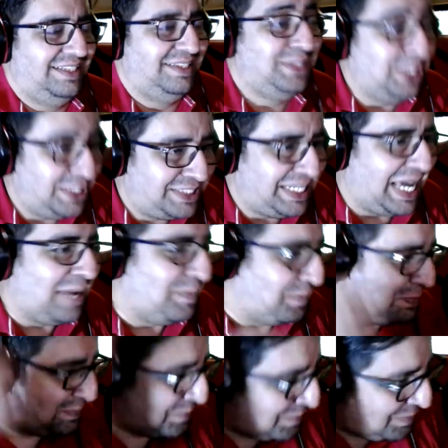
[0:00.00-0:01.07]
This time,
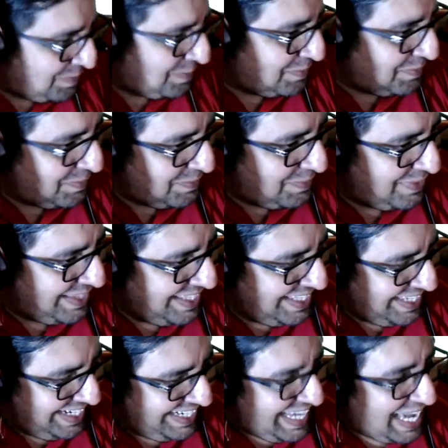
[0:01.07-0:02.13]

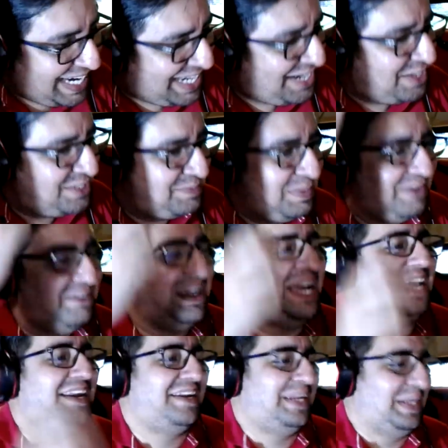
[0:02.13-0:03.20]
Tekken is
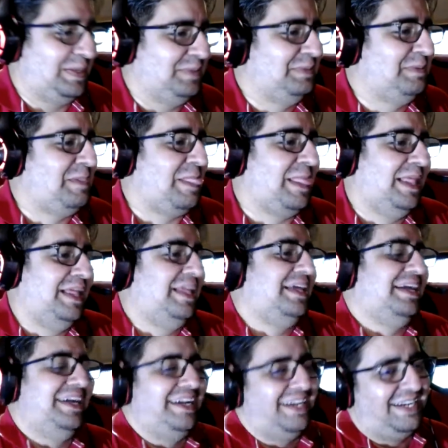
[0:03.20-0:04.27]
beware.
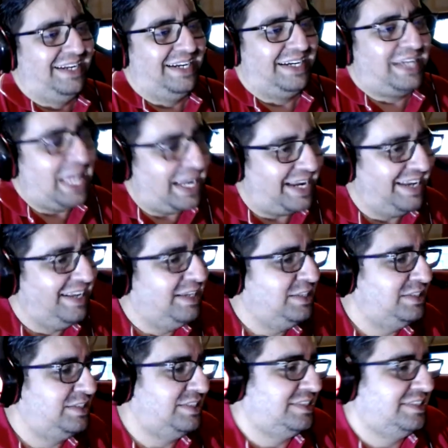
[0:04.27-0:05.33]
Tekken
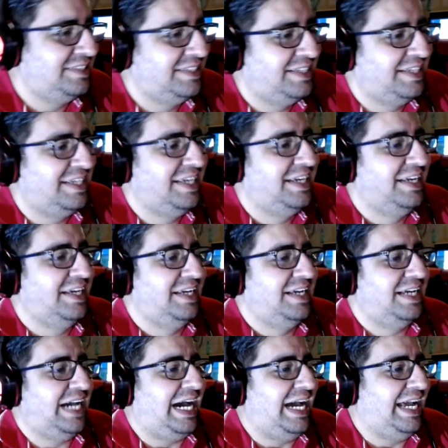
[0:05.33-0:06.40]
is
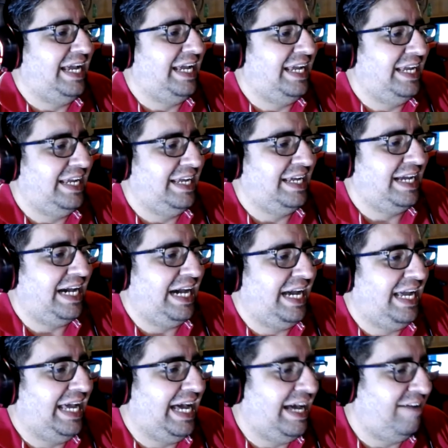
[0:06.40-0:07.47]
I
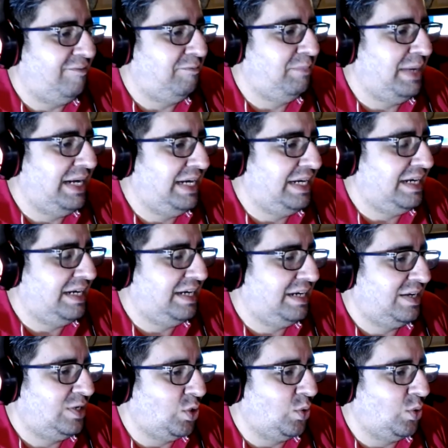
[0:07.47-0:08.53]
have been
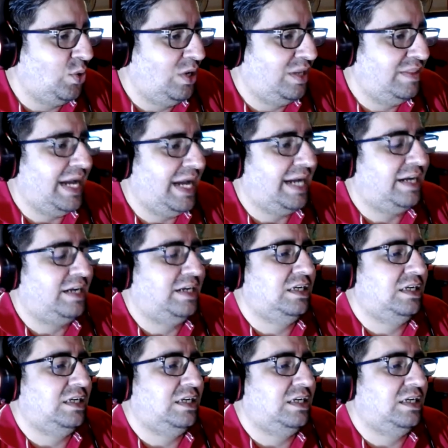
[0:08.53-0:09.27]
told that